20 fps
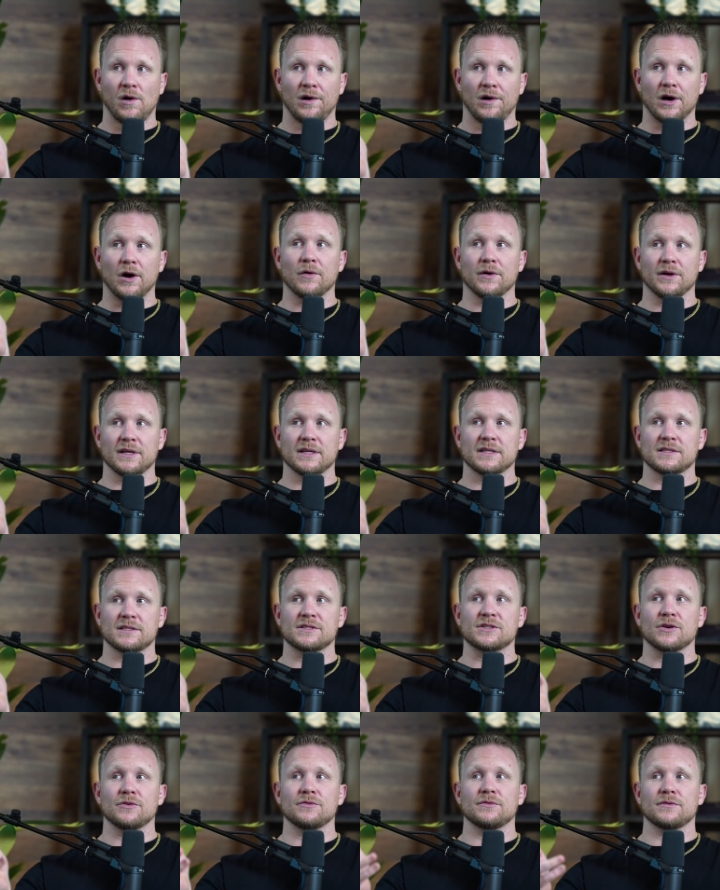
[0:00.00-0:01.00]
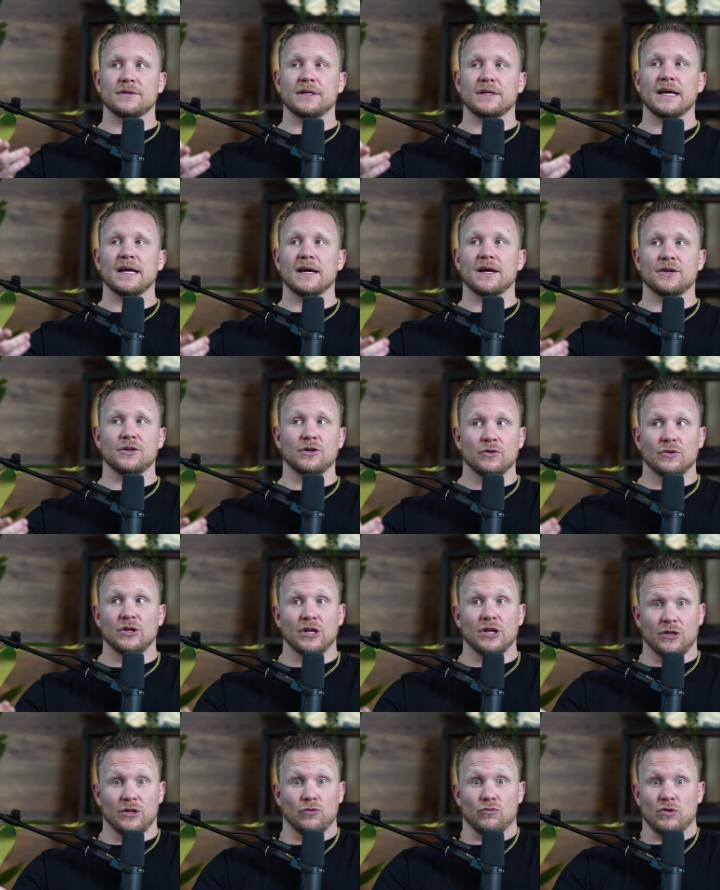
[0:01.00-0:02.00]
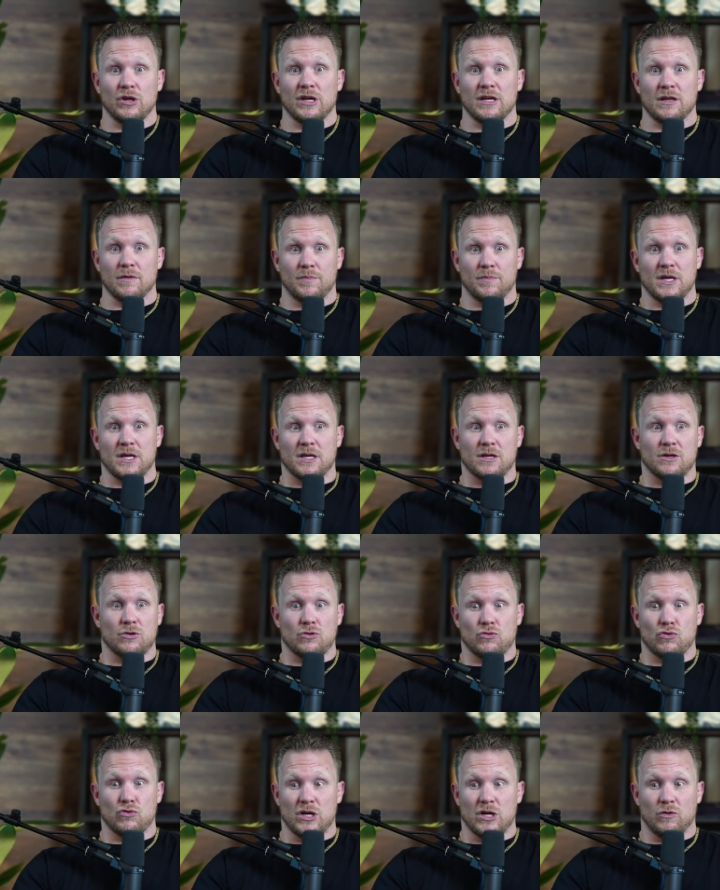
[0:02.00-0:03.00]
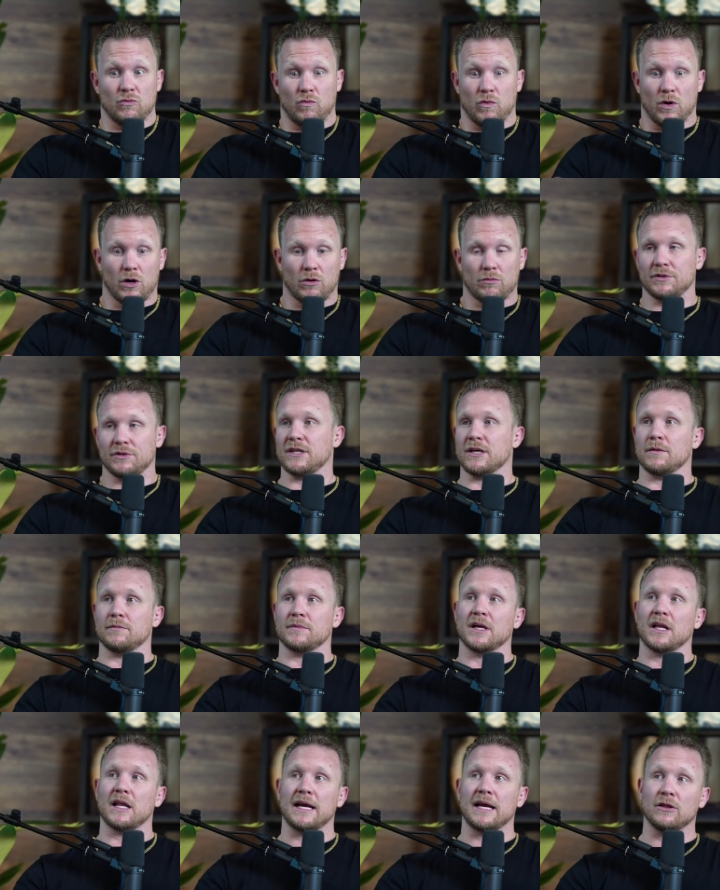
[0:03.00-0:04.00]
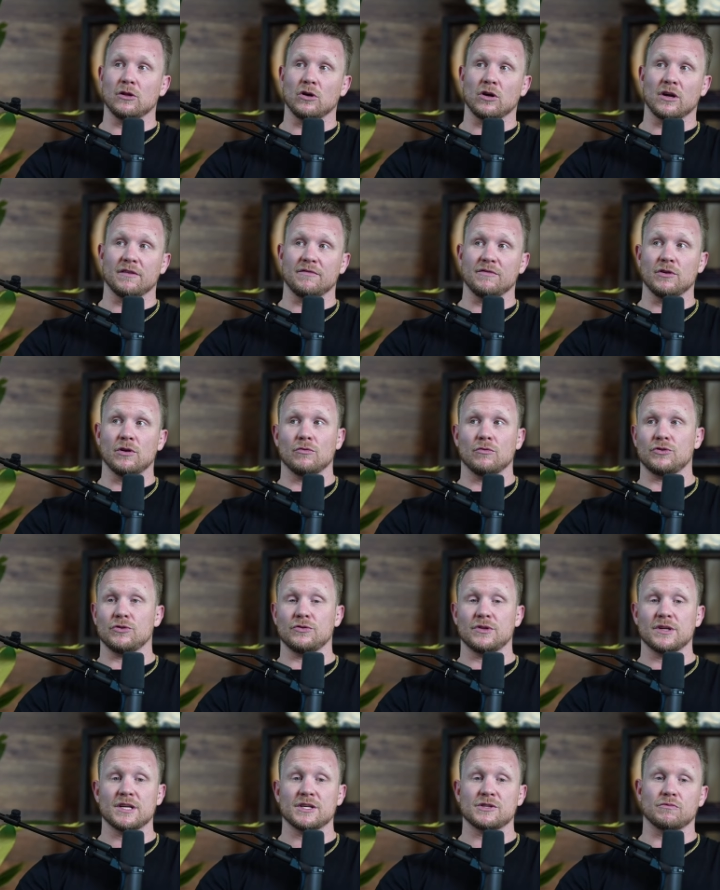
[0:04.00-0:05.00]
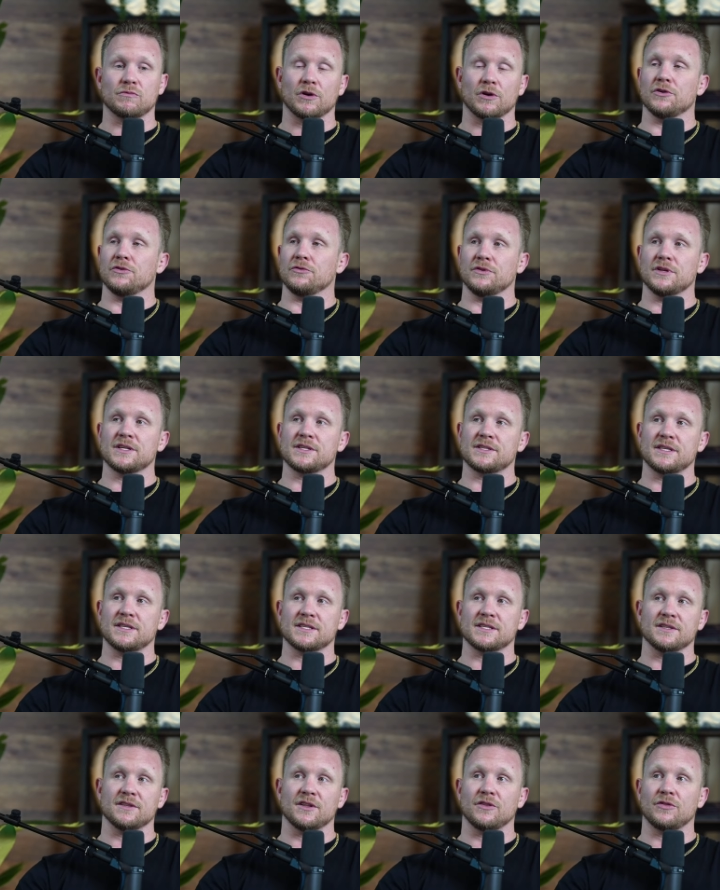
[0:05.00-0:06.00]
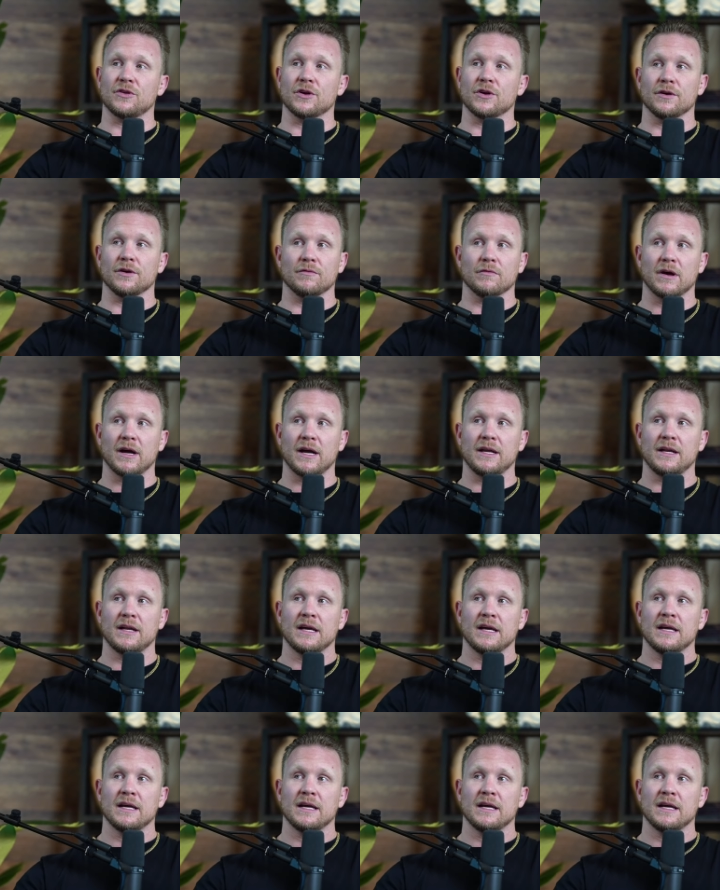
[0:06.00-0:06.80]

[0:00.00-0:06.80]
Oh, it is. So yeah. yeah, you need you need to be you need to work with them. They're like, look, if you don't do this, we're going to do this, this, and the third, right?